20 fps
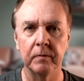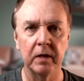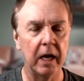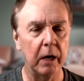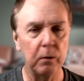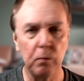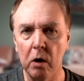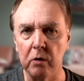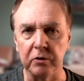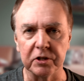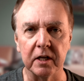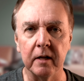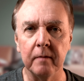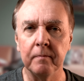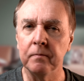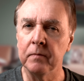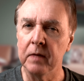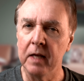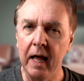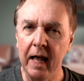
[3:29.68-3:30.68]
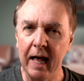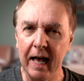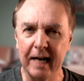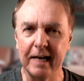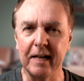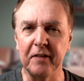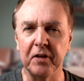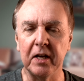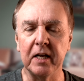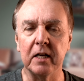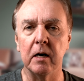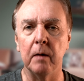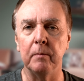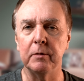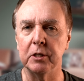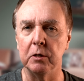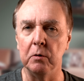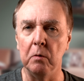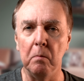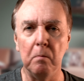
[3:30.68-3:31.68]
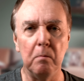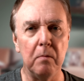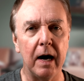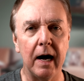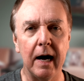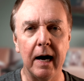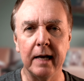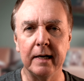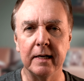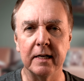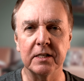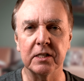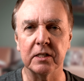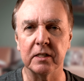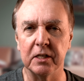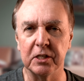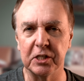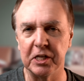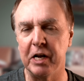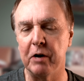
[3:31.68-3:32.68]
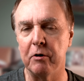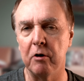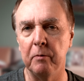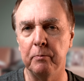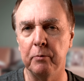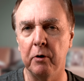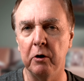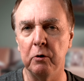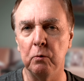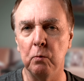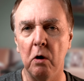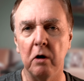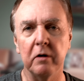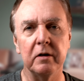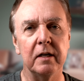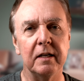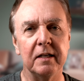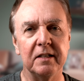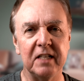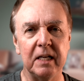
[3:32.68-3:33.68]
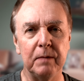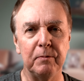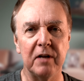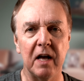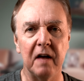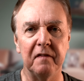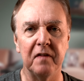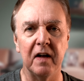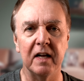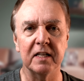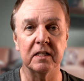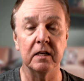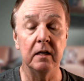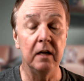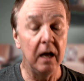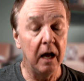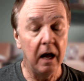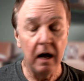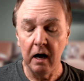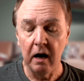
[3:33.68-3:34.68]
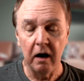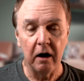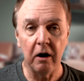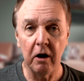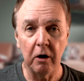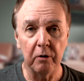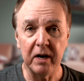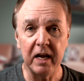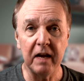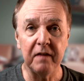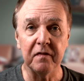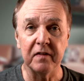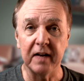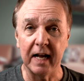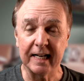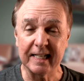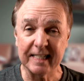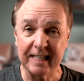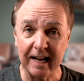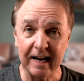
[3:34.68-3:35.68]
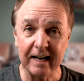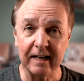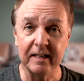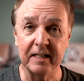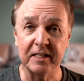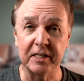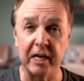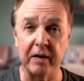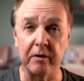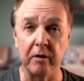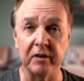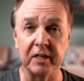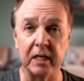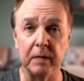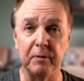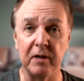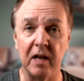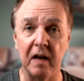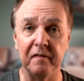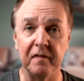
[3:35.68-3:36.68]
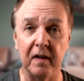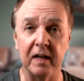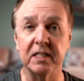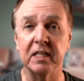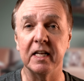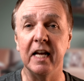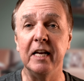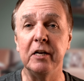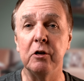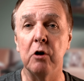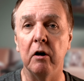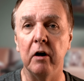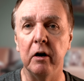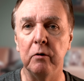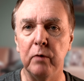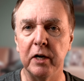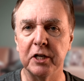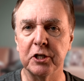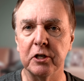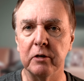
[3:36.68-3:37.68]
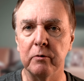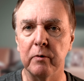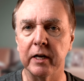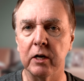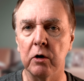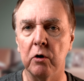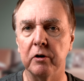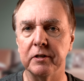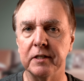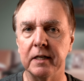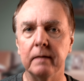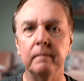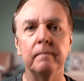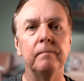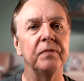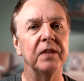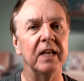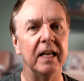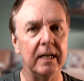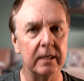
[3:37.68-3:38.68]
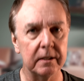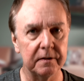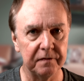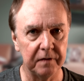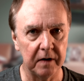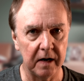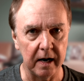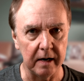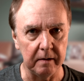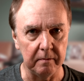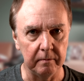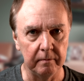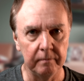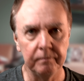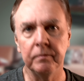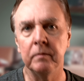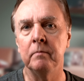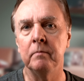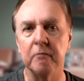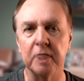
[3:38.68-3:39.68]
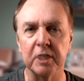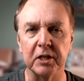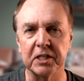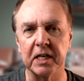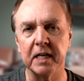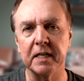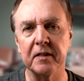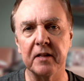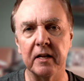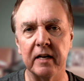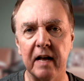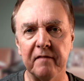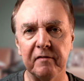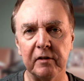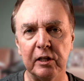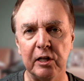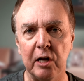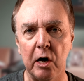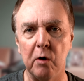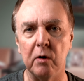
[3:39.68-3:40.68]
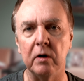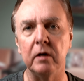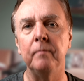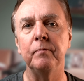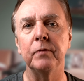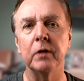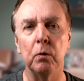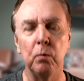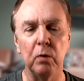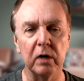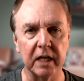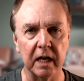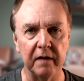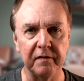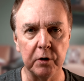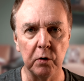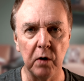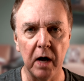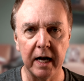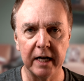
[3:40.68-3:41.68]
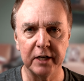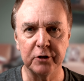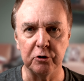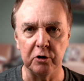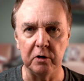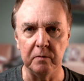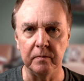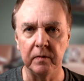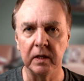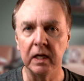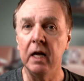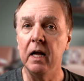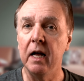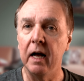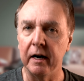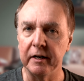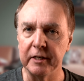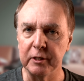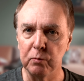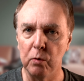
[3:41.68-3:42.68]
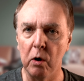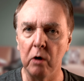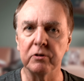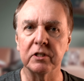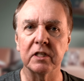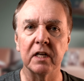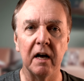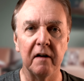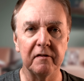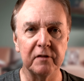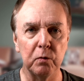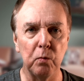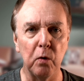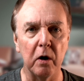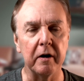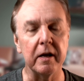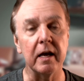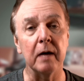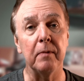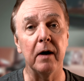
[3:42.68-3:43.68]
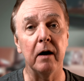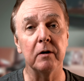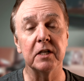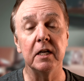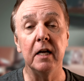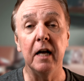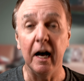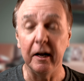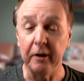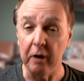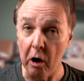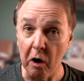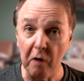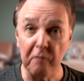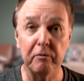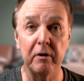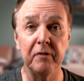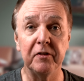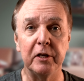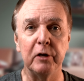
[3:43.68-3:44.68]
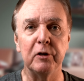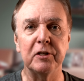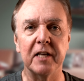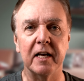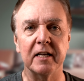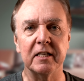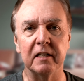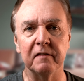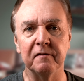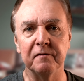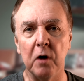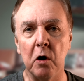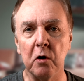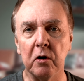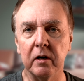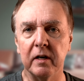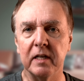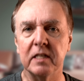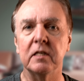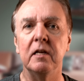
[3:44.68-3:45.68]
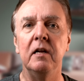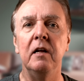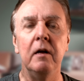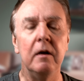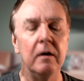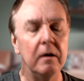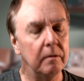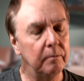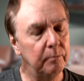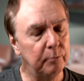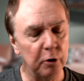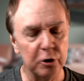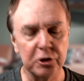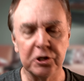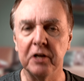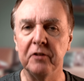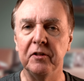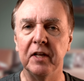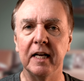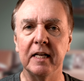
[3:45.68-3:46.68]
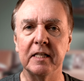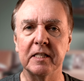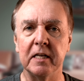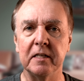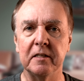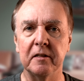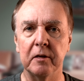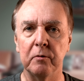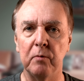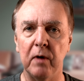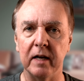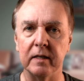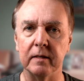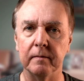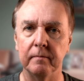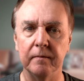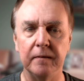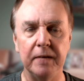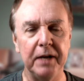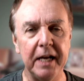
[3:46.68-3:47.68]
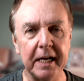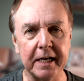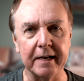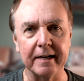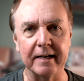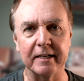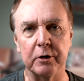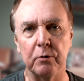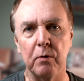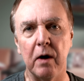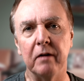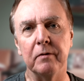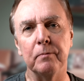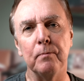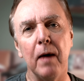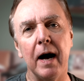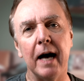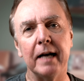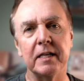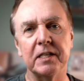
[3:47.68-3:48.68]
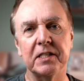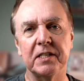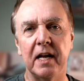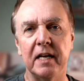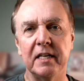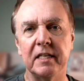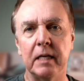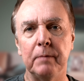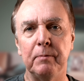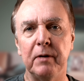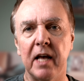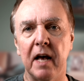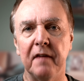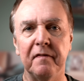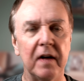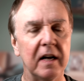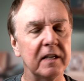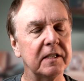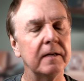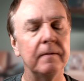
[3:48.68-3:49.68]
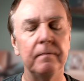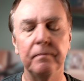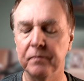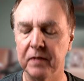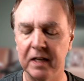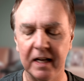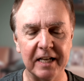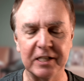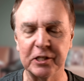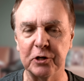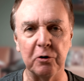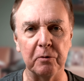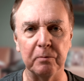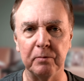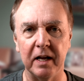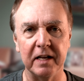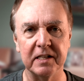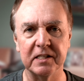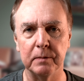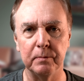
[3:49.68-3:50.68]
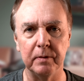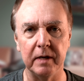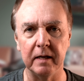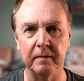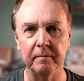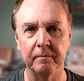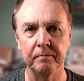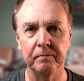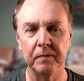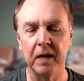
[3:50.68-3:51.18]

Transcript: It won't. Anything up to minus 0.1 dBFS or even exactly 0 dBFS in your original recording is fine. But setting the level lower will give you headroom, and you won't have to worry about an overenthusiastic vocalist pushing things into the red. Peaking at around minus 10 dBFS is a good place to be.